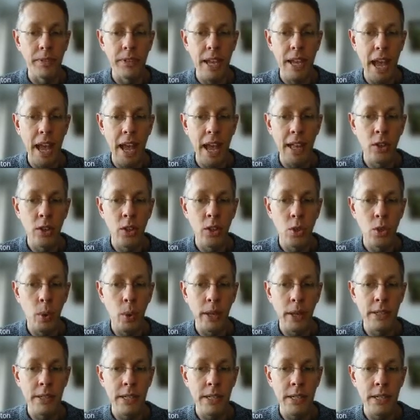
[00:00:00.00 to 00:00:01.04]
20,
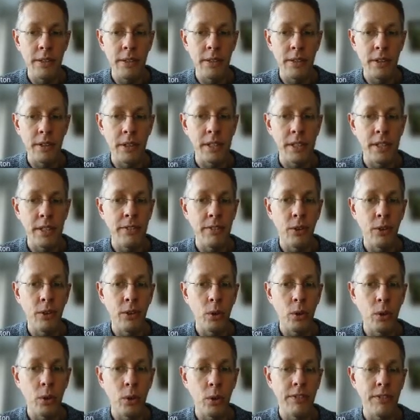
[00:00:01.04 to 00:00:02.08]
30, 40,
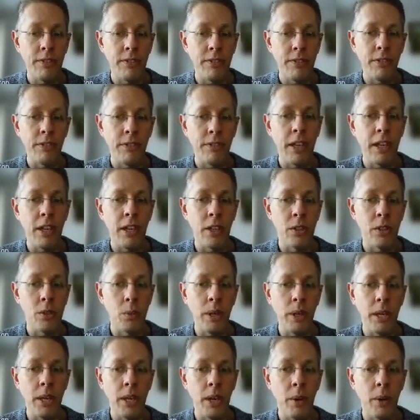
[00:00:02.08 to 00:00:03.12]
50 as we go
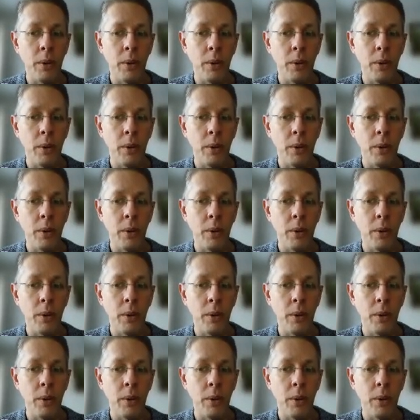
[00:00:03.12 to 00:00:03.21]
up.